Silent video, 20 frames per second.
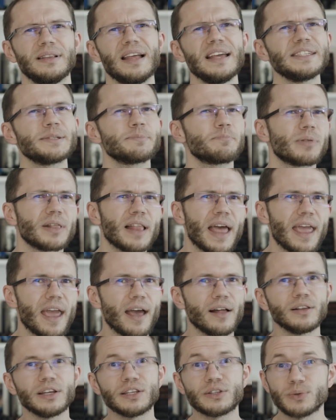Let's play
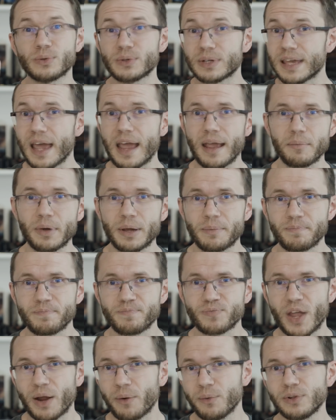a little game.
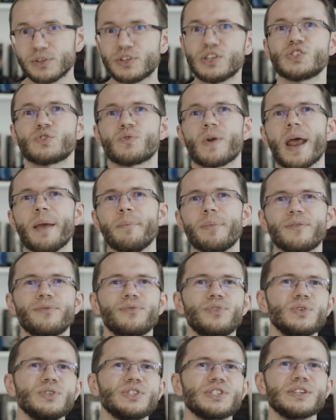I will describe a
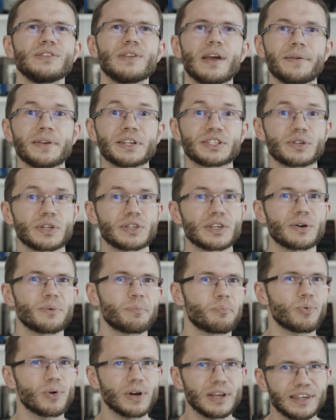few scenarios that are
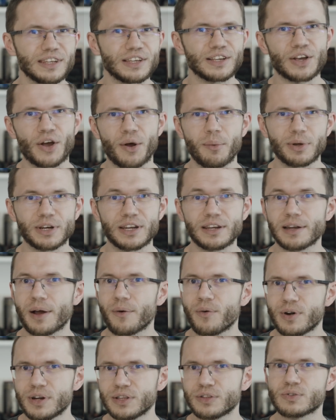pretty common in
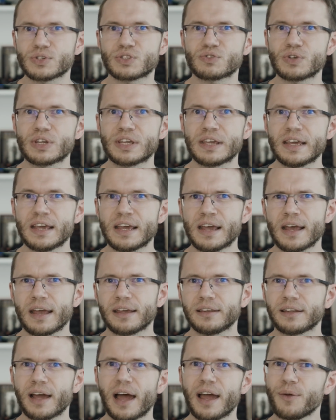our industry,
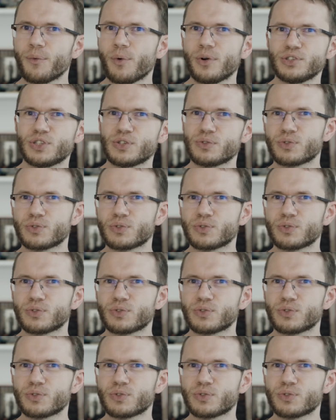and I want